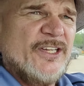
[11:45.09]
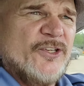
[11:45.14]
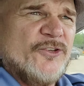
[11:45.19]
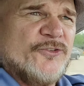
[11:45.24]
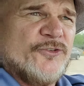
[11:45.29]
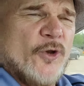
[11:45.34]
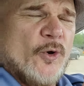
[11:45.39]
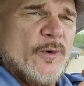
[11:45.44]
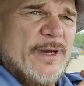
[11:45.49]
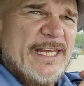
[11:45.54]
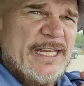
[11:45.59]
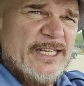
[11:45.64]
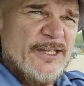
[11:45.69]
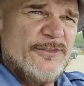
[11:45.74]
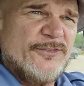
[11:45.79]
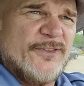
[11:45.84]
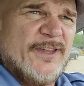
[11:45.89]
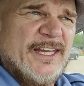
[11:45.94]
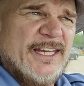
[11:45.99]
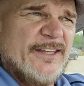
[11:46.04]
So
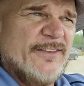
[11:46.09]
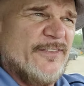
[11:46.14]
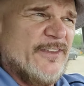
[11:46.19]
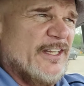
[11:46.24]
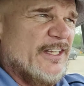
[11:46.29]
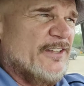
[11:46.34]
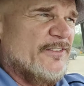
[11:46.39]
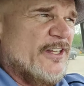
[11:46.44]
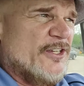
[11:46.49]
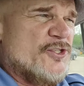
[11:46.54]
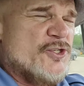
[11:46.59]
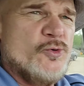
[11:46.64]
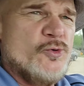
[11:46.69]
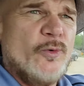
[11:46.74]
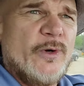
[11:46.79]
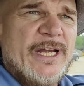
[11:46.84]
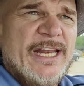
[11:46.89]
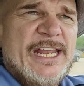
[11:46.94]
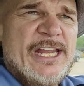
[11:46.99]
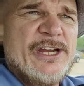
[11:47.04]
anything that, that you
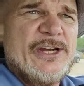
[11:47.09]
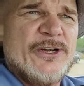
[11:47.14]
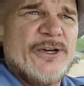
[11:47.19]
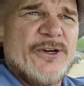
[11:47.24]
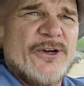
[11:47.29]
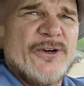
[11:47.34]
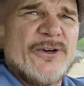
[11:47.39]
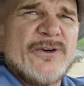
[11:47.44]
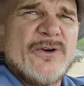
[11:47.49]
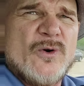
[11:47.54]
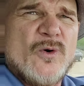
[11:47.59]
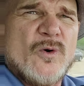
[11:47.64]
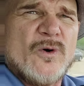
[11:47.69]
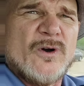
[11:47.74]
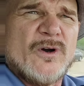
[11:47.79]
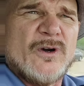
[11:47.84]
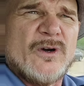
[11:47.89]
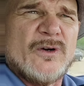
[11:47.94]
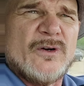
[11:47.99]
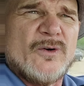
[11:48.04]
would hear
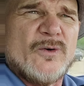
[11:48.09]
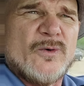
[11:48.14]
or,